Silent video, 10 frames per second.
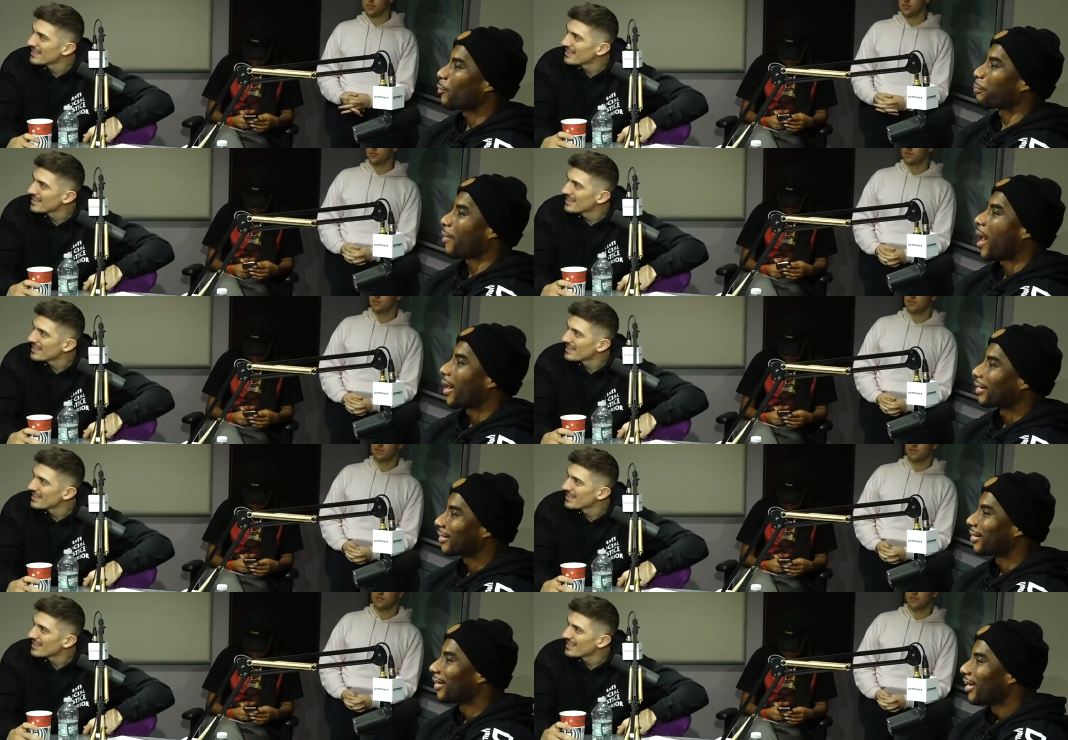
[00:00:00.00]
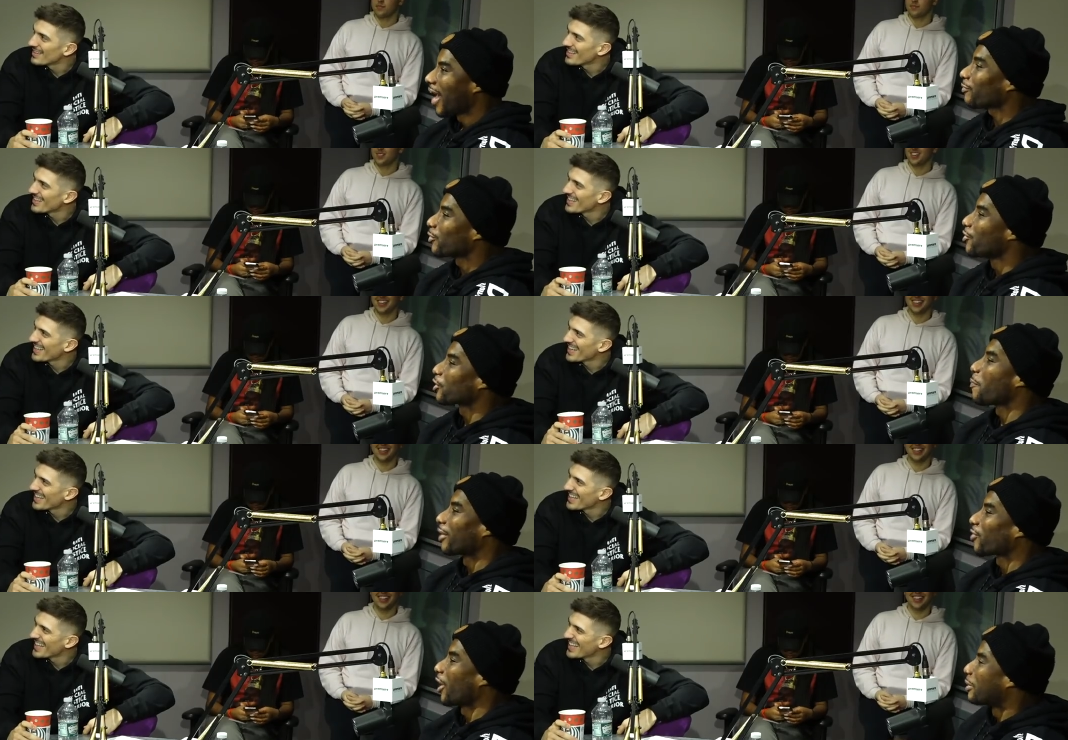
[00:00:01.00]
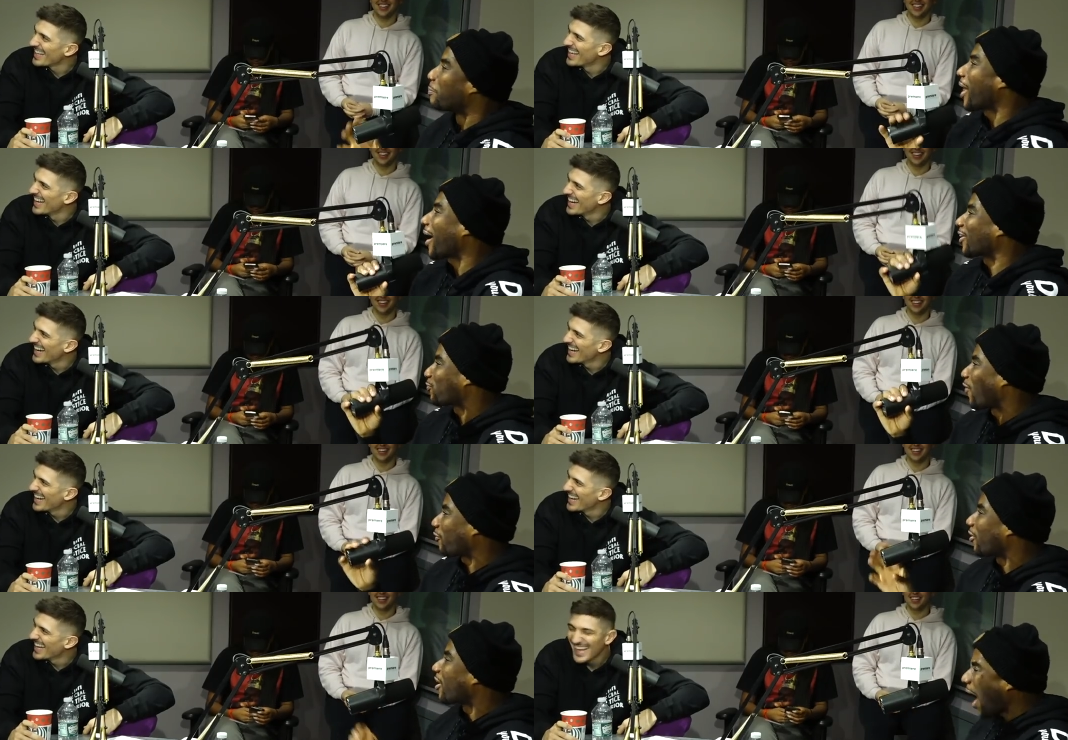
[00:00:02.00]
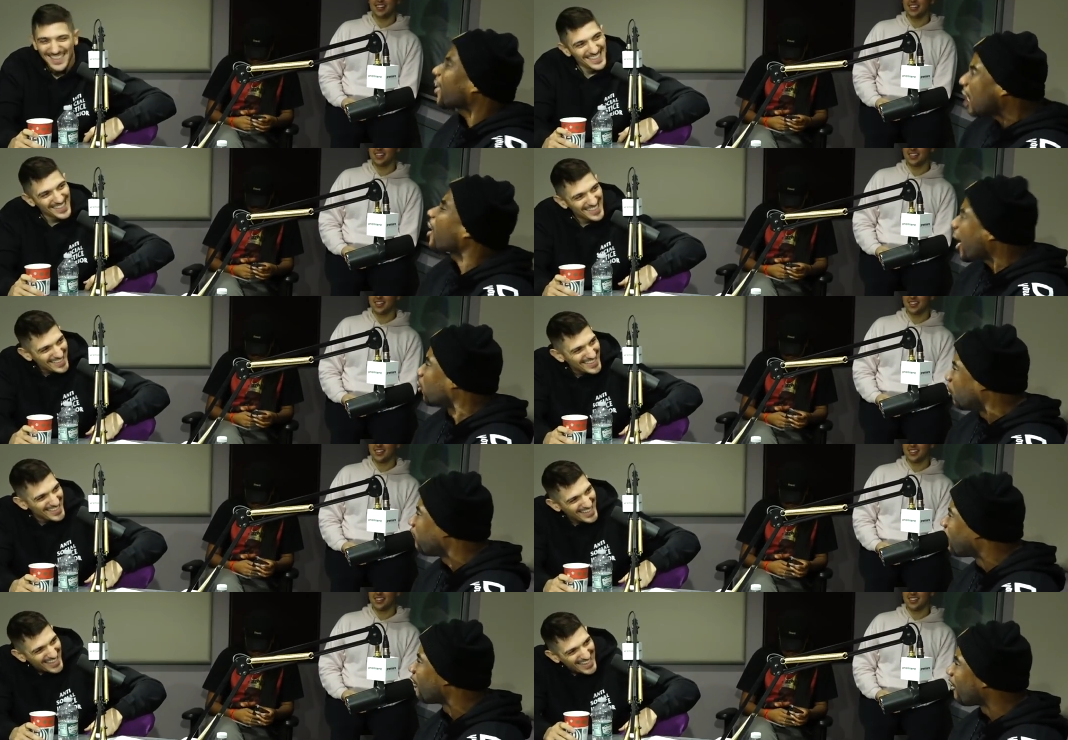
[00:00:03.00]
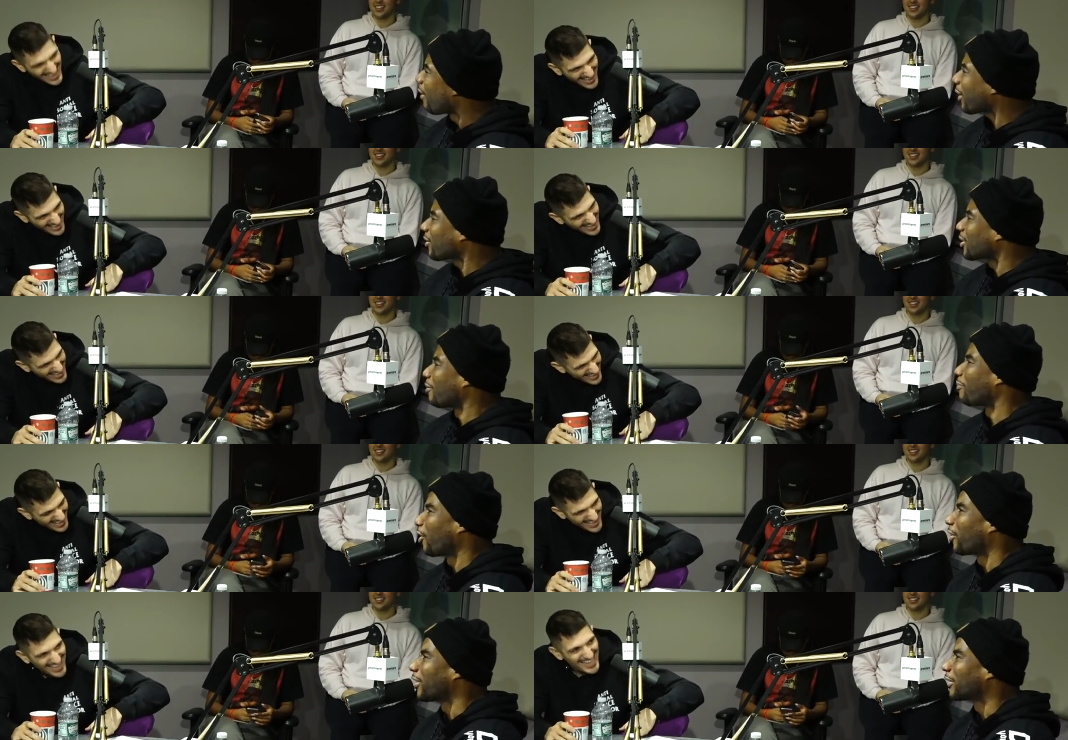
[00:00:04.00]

Speaker 1: that with pride. No. That's you know somebody trying to be black as fuck for. I guess I do. I get sunburned.